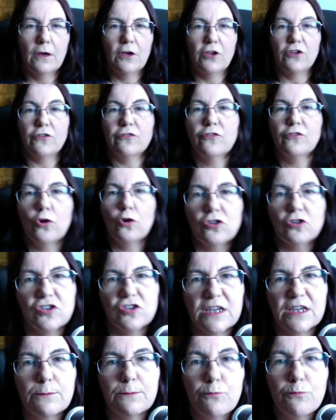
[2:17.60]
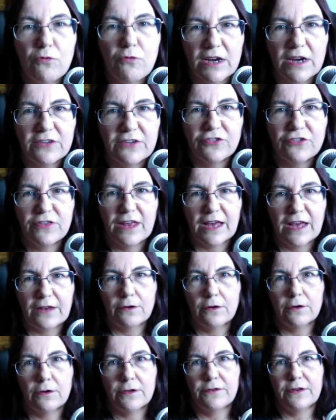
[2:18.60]
You've got to embrace that
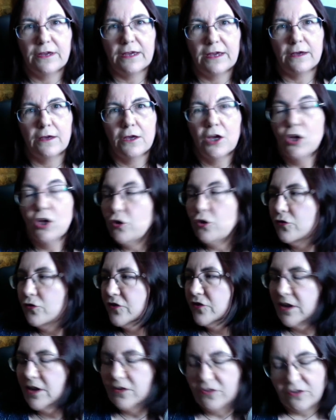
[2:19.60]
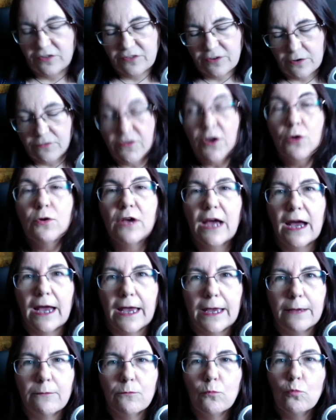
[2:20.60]
idea. You say to yourself,
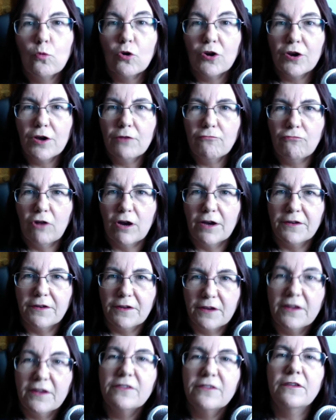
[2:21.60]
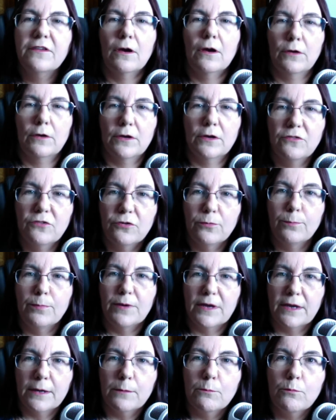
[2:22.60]
okay, what I write is going to
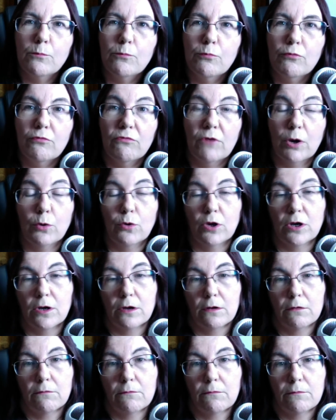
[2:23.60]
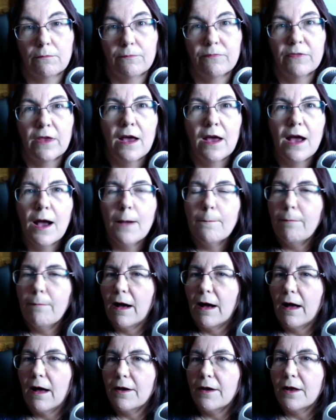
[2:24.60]
be broken.
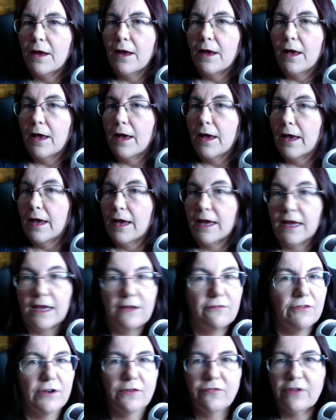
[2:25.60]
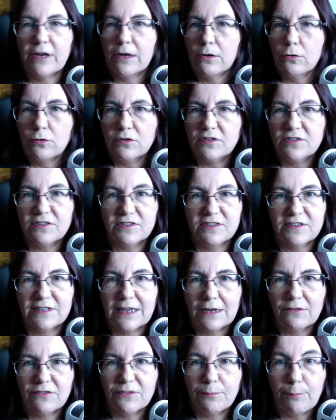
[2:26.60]
But even if it looks and
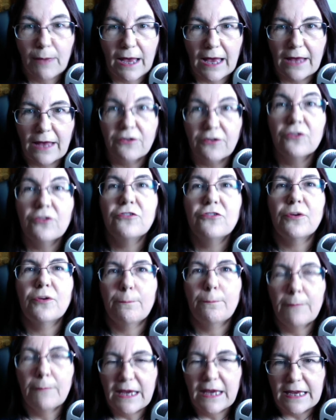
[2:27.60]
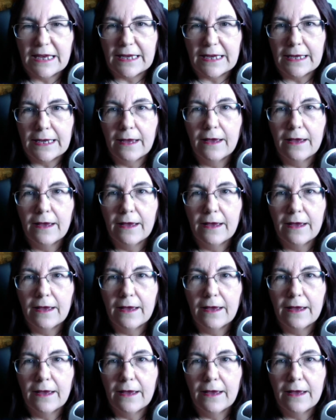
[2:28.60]
sounds bad to me,